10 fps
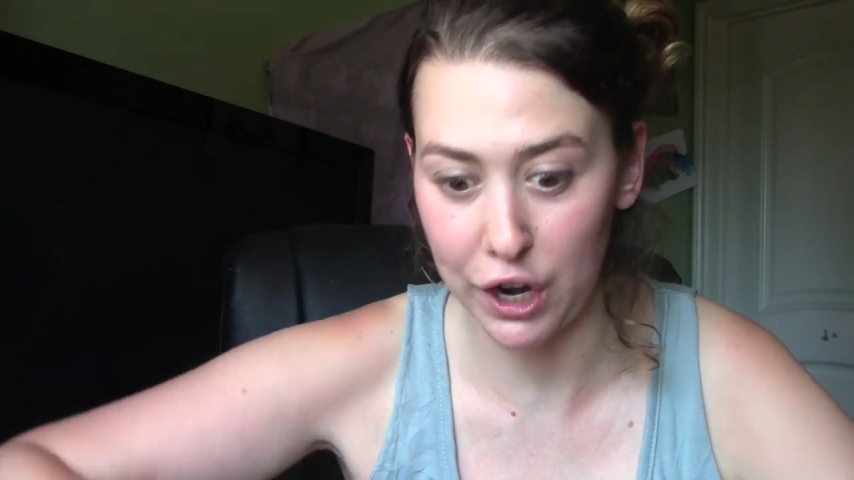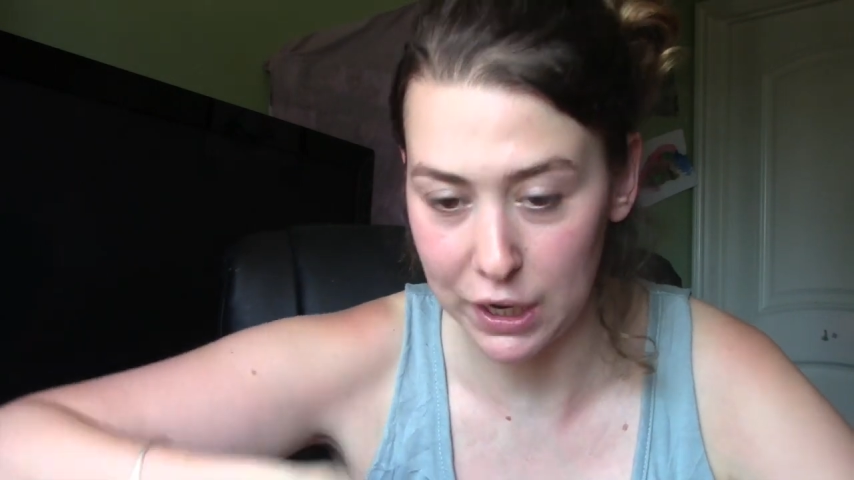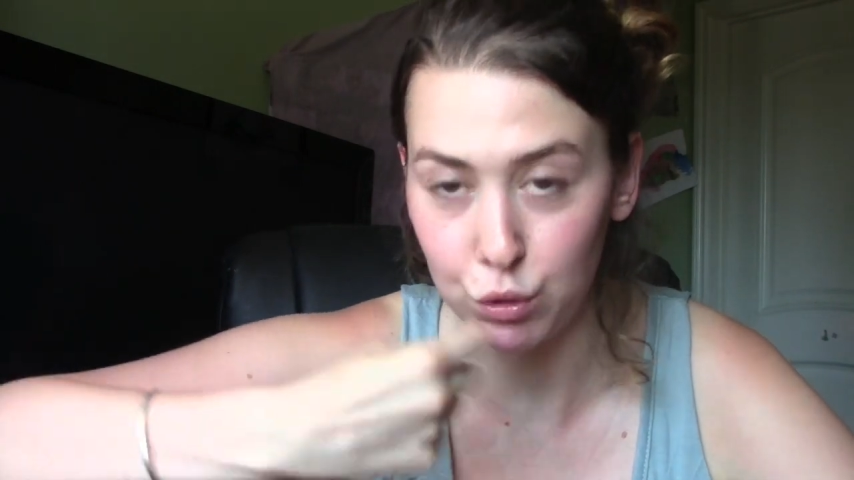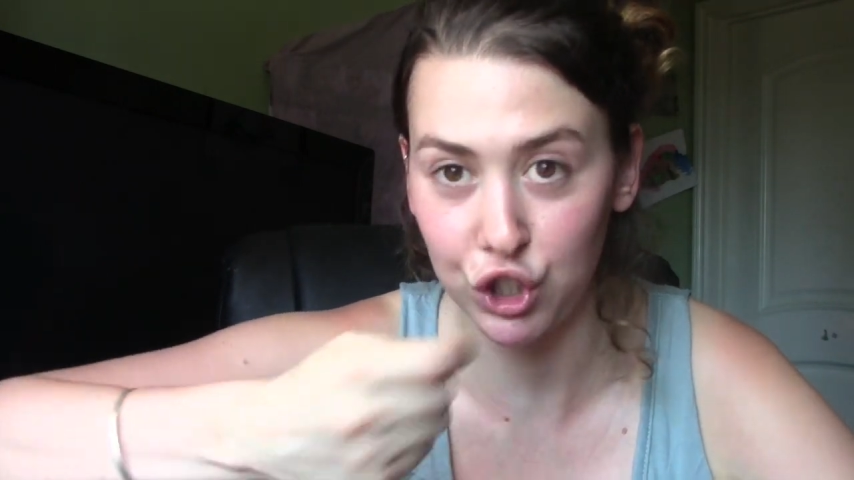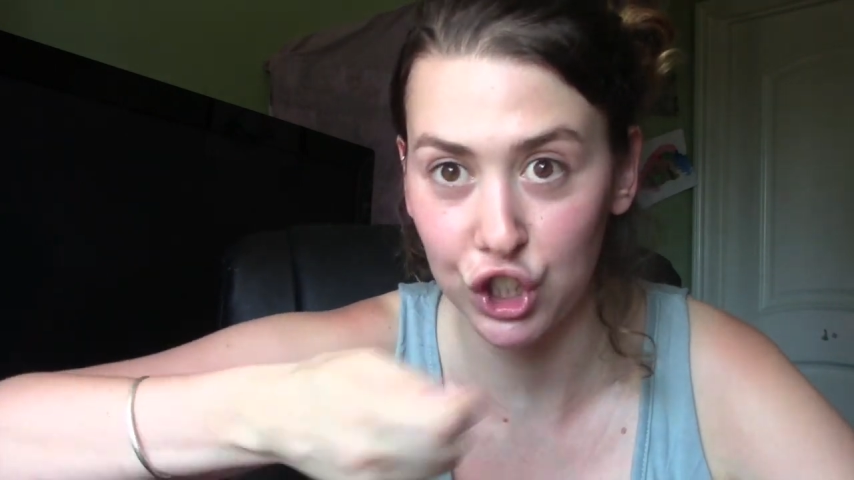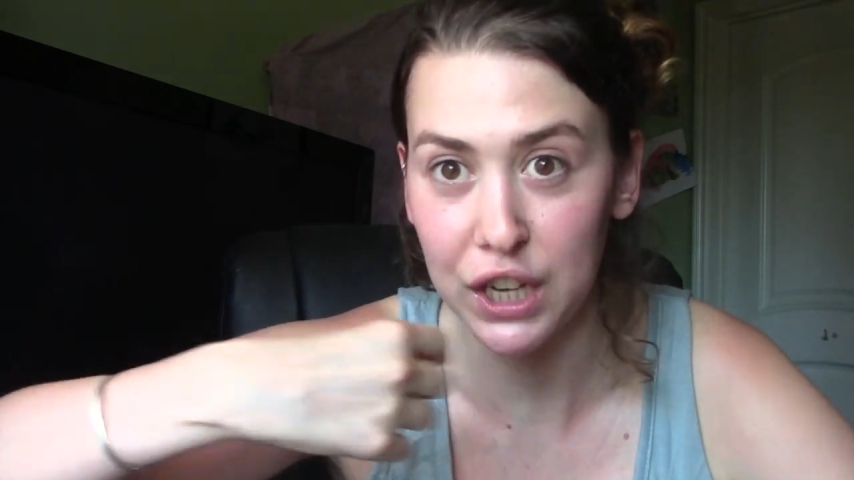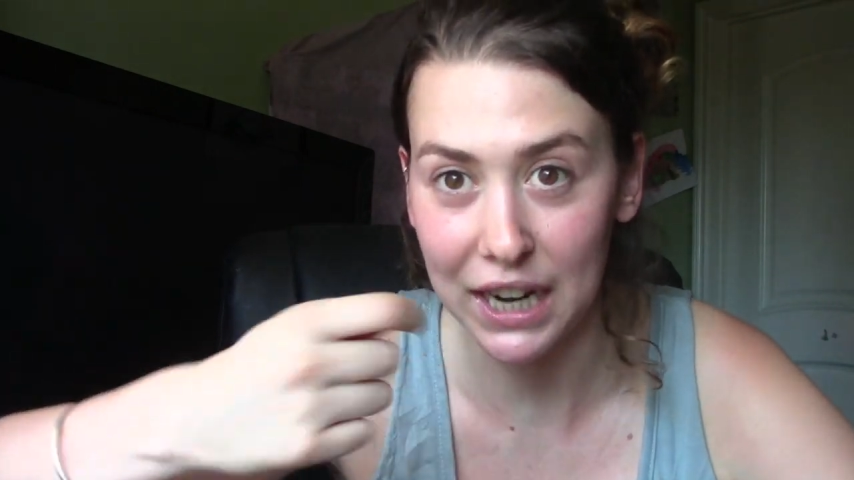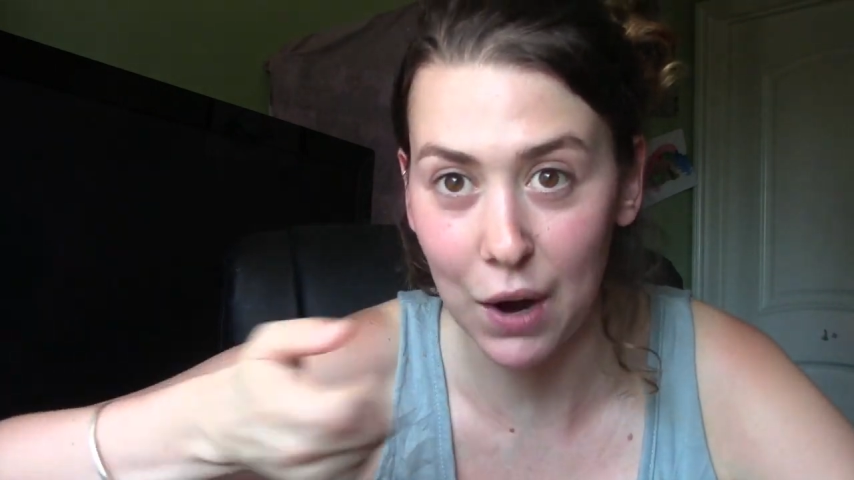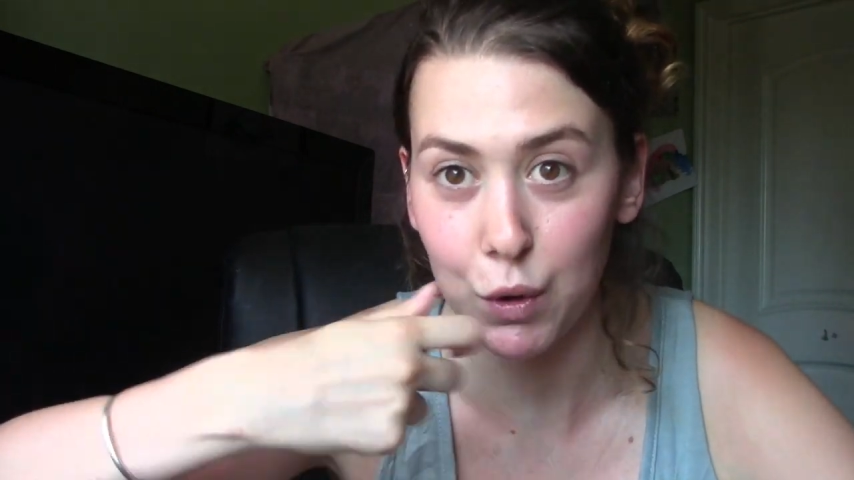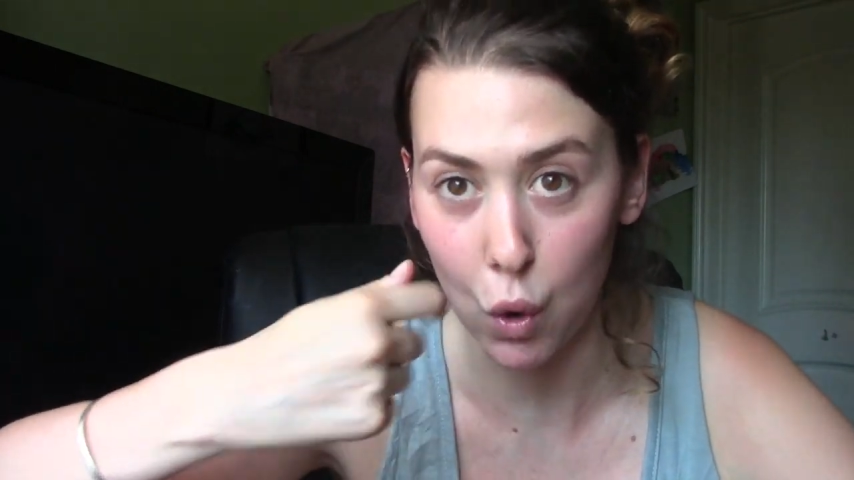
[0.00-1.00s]
and it was just like
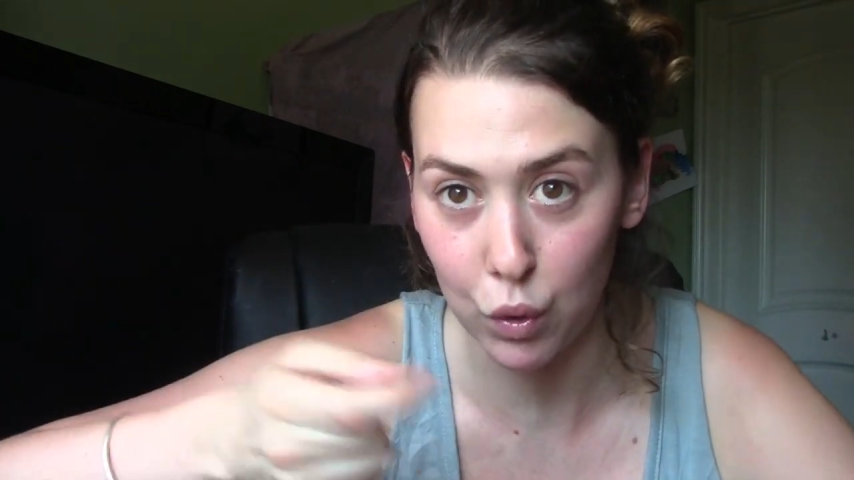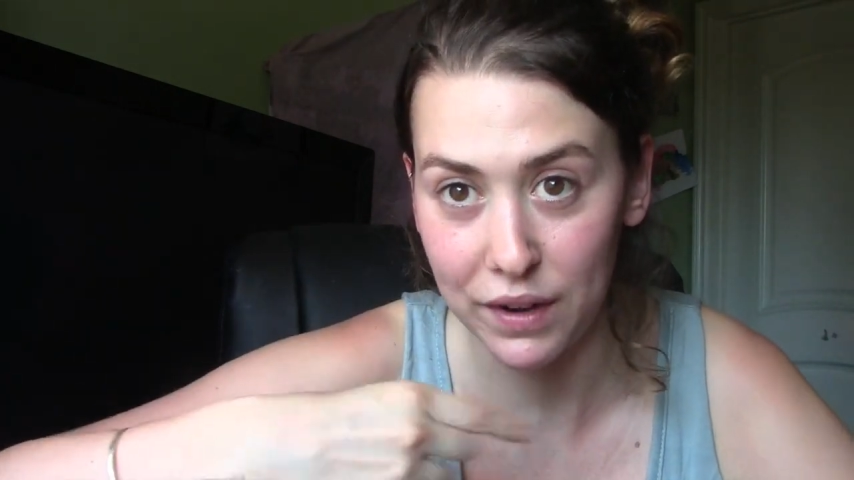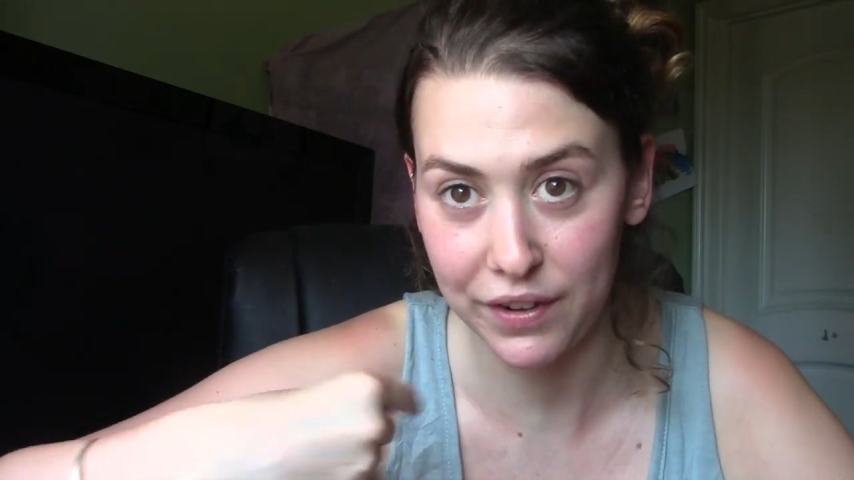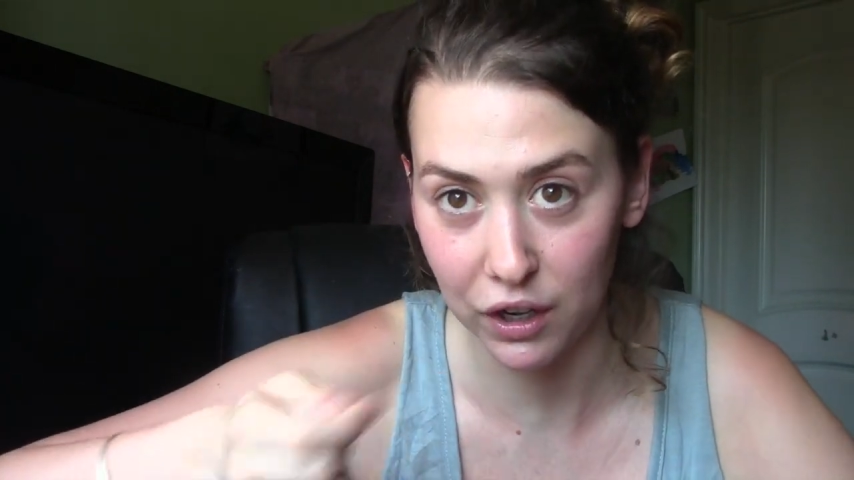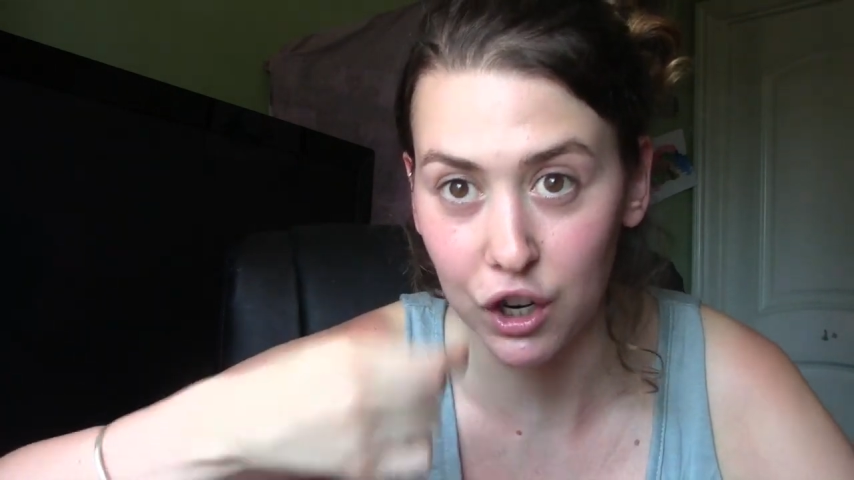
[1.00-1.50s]
I would only feel